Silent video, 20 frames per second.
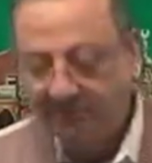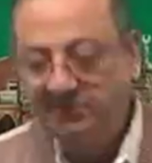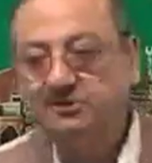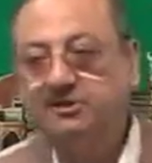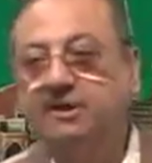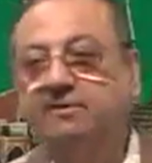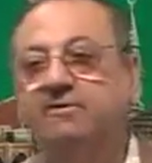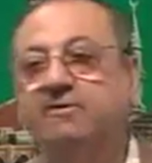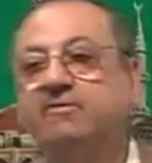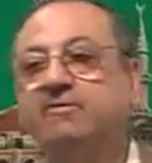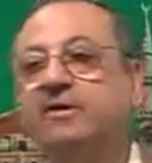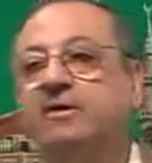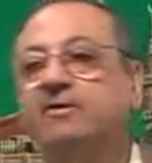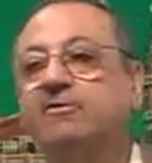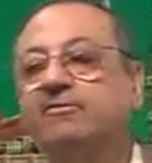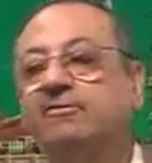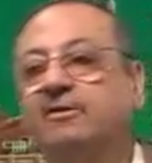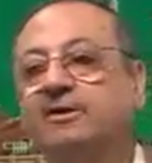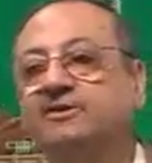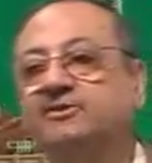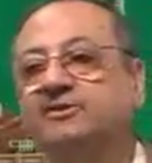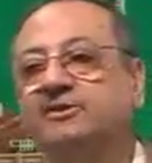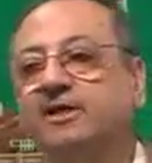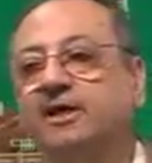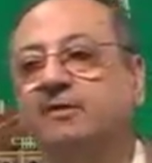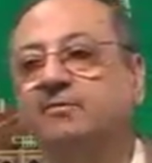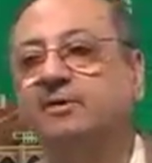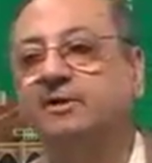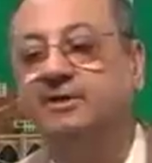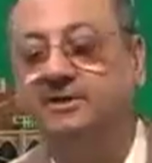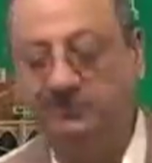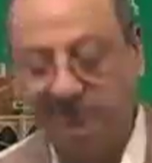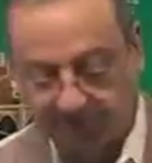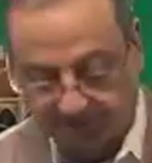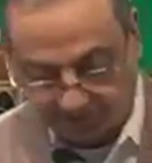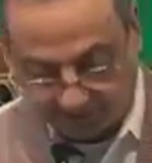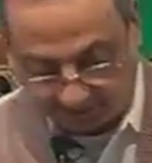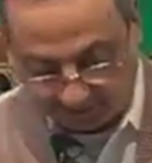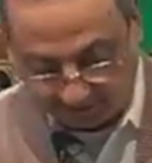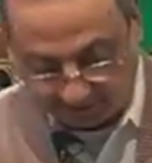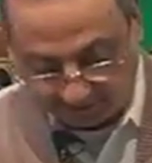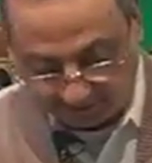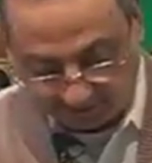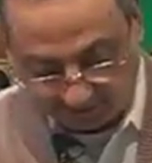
of our interest here, brothers and sisters?